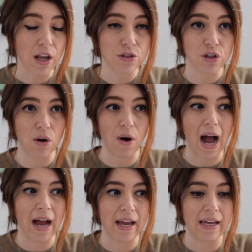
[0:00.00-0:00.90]
So
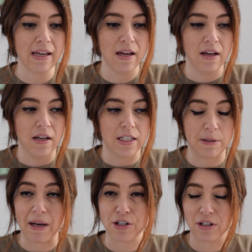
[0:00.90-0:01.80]
I
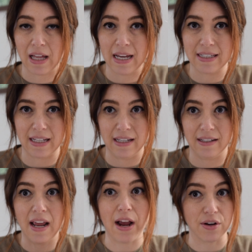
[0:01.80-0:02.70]
specialize
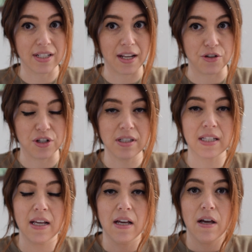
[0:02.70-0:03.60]
in hair extensions
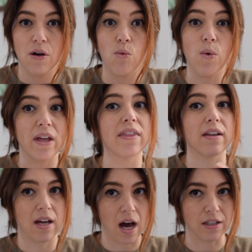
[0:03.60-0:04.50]
with
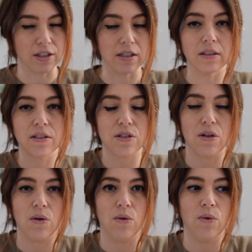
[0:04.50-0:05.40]
color.
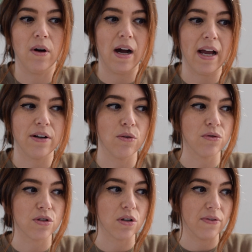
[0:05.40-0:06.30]
So I don't
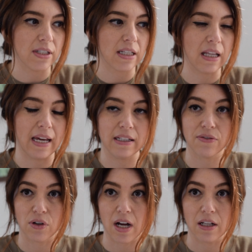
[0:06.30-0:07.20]
service clients
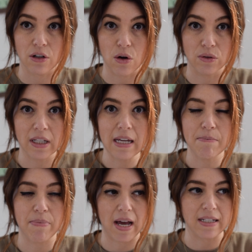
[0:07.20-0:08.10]
for color only,
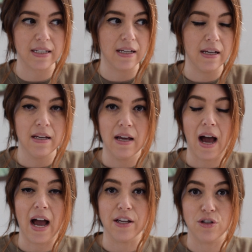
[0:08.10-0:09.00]
but
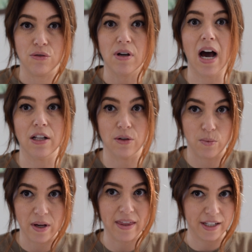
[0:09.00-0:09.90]
I do color
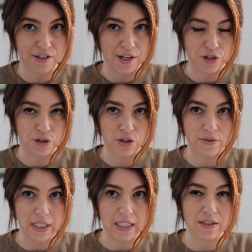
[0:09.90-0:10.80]
with extension
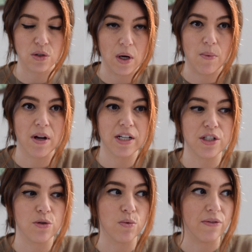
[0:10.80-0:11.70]
services. So I wanted
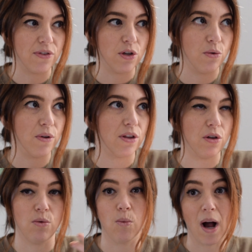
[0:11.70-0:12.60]
to review with
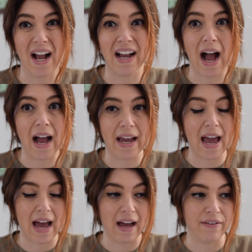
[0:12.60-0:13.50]
you why I
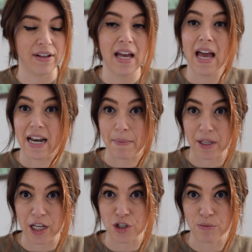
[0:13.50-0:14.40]
have an
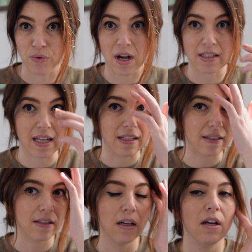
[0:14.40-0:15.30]
application process.